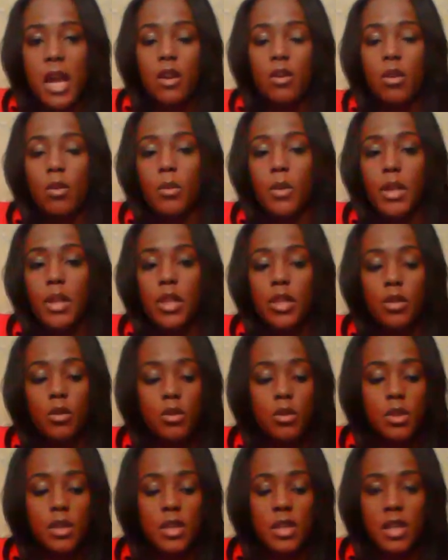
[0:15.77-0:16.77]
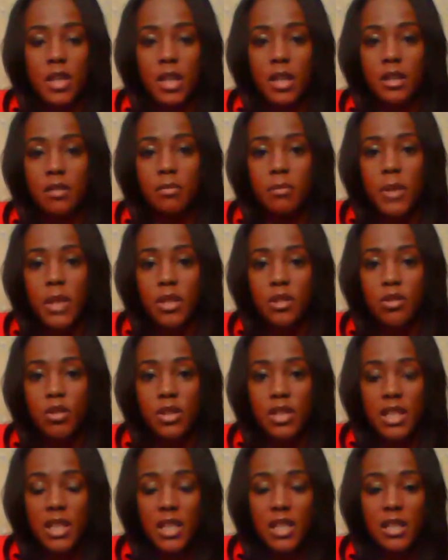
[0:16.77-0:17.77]
I normally use the big
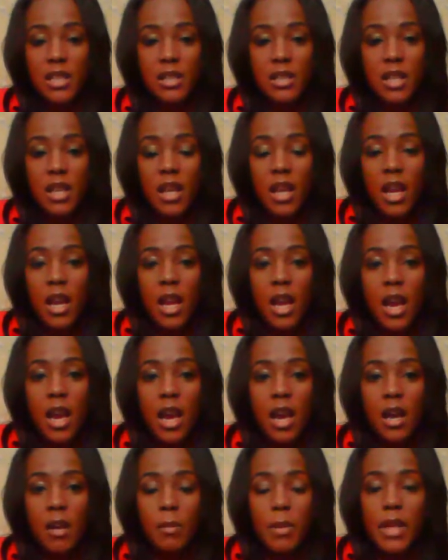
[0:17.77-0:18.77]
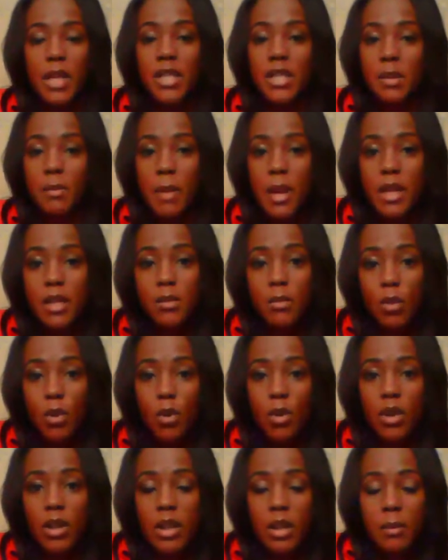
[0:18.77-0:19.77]
tortillas because it makes
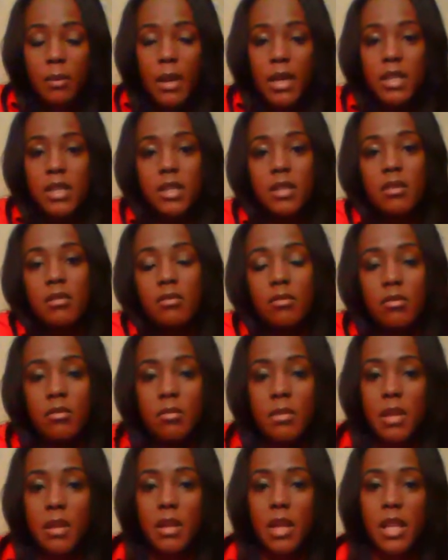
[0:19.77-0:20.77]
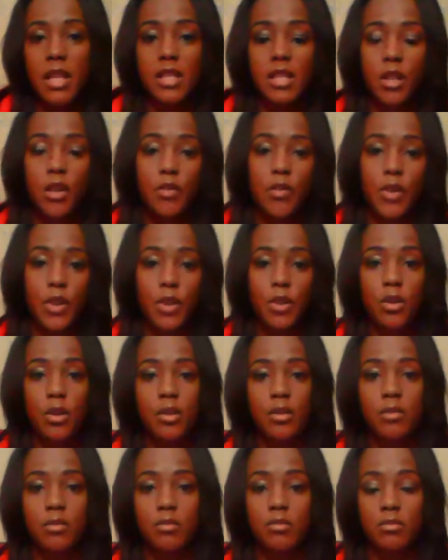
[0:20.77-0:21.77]
more and it makes it easier for you
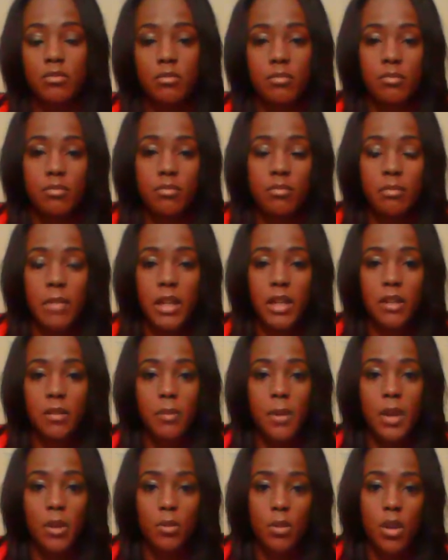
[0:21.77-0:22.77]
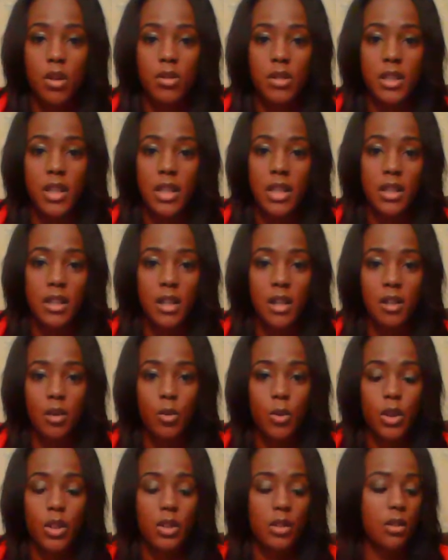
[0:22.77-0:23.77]
to make the pin rolls and get it done
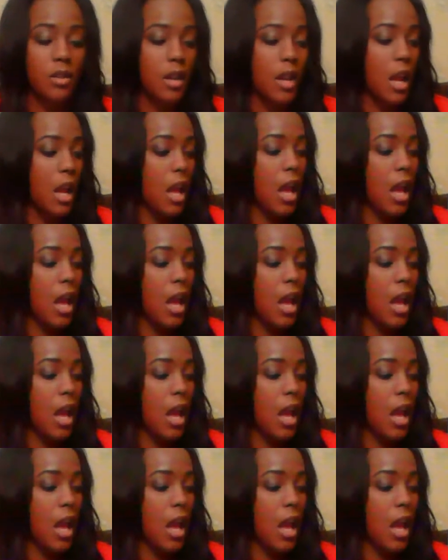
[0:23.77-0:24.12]
quicker.